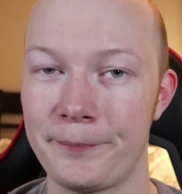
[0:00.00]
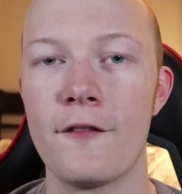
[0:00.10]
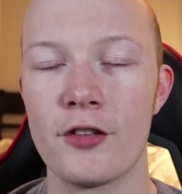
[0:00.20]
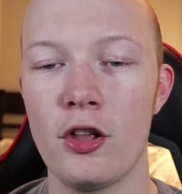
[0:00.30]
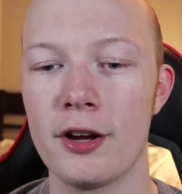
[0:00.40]

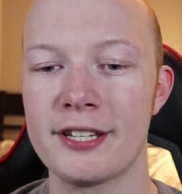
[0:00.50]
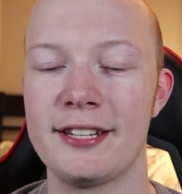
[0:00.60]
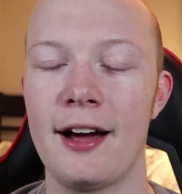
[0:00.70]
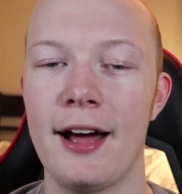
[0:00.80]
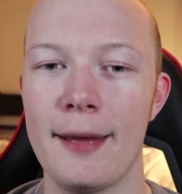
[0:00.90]
For the longest
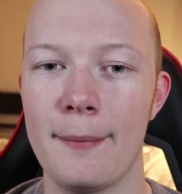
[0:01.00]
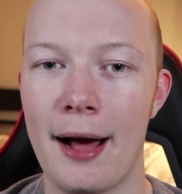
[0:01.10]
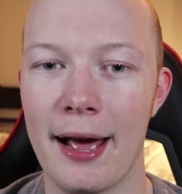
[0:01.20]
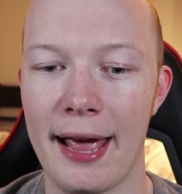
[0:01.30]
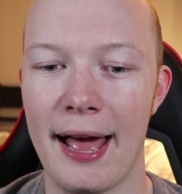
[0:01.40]
time,
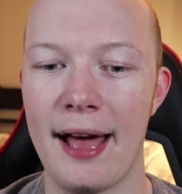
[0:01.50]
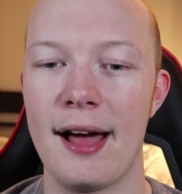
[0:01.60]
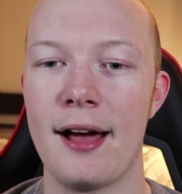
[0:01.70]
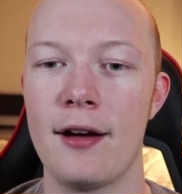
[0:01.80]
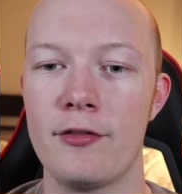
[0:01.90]
I
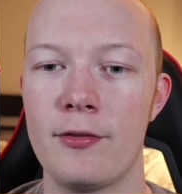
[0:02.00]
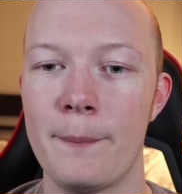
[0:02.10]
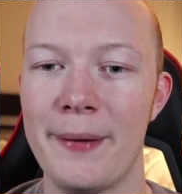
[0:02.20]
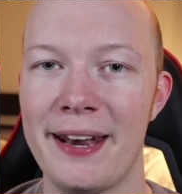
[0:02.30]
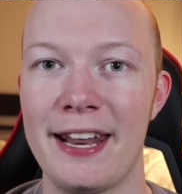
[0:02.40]
have
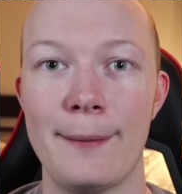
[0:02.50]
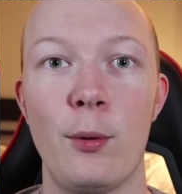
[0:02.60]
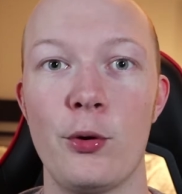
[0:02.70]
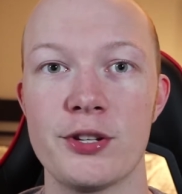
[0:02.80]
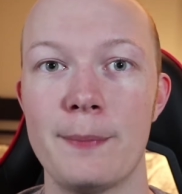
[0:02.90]
been an
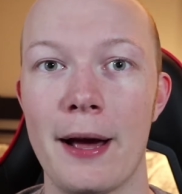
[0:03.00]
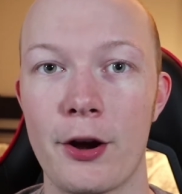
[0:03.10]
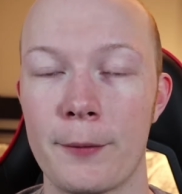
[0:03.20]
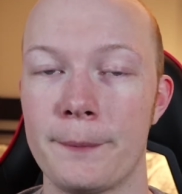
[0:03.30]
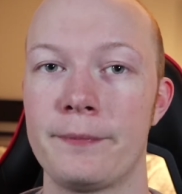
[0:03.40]
impulse buyer.